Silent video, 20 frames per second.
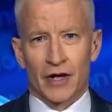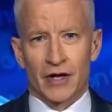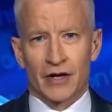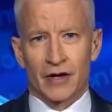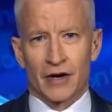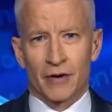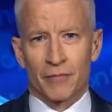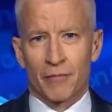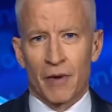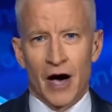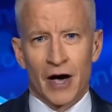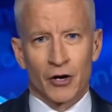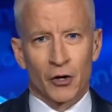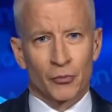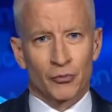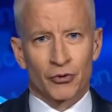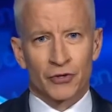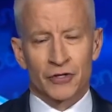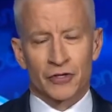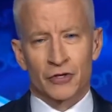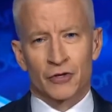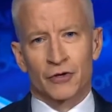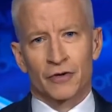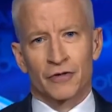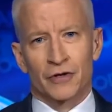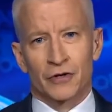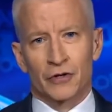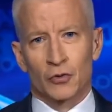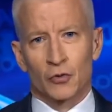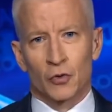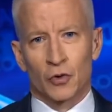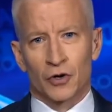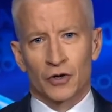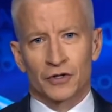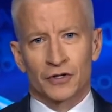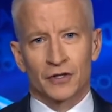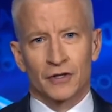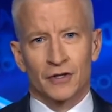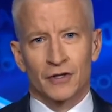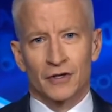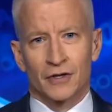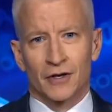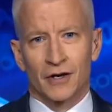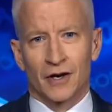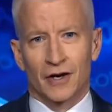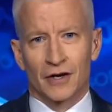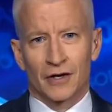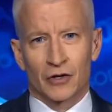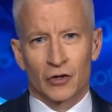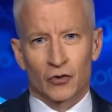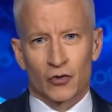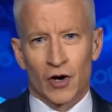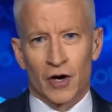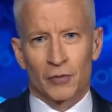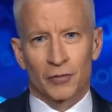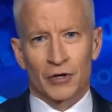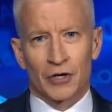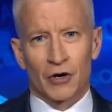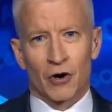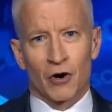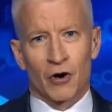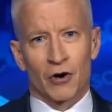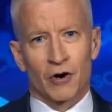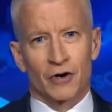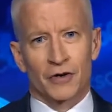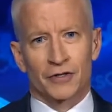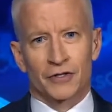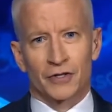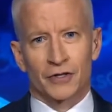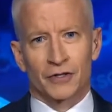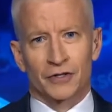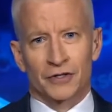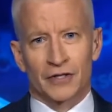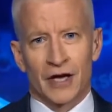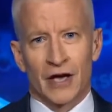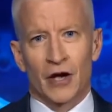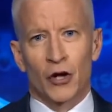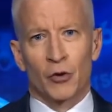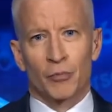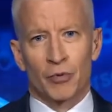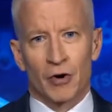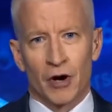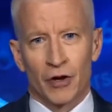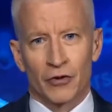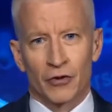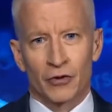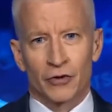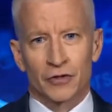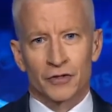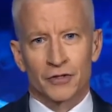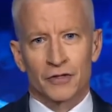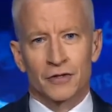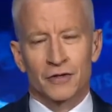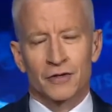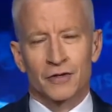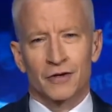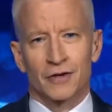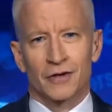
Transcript: a model prisoner, that you worked incredibly hard to help others.